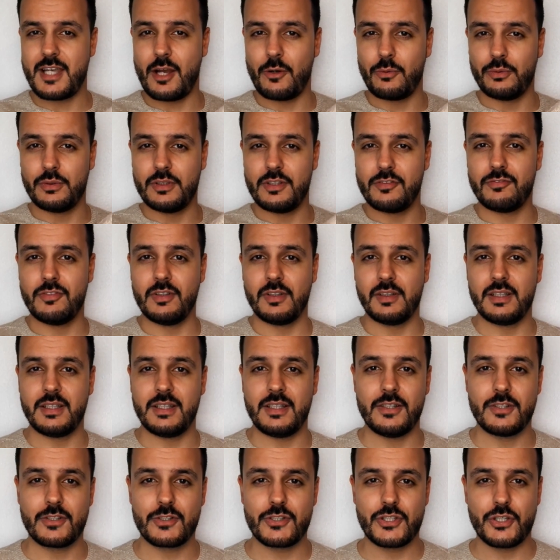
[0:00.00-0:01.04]
I will leave the link
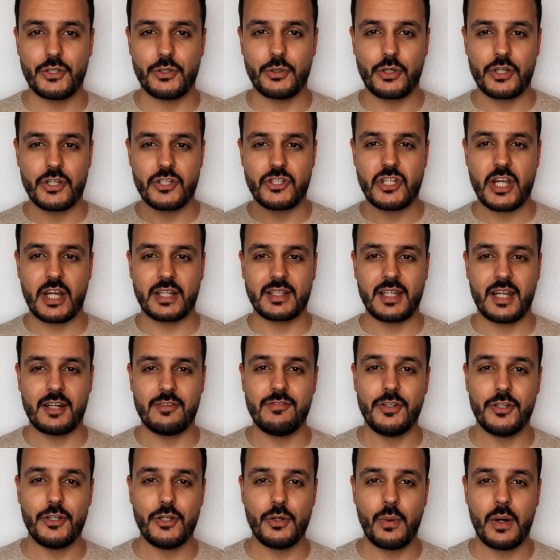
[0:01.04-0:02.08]
here so you can check that
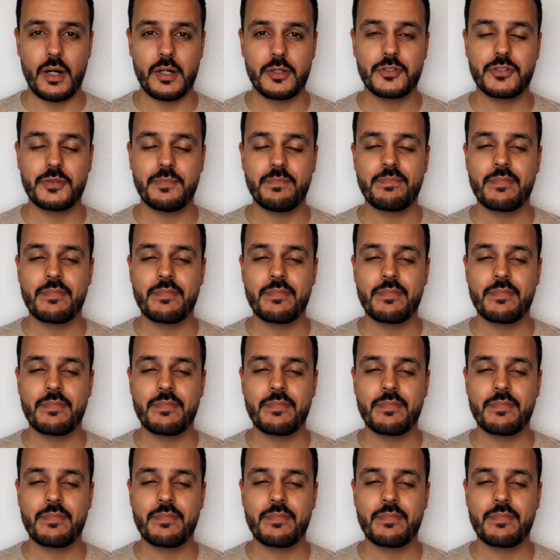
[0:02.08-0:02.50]
video out.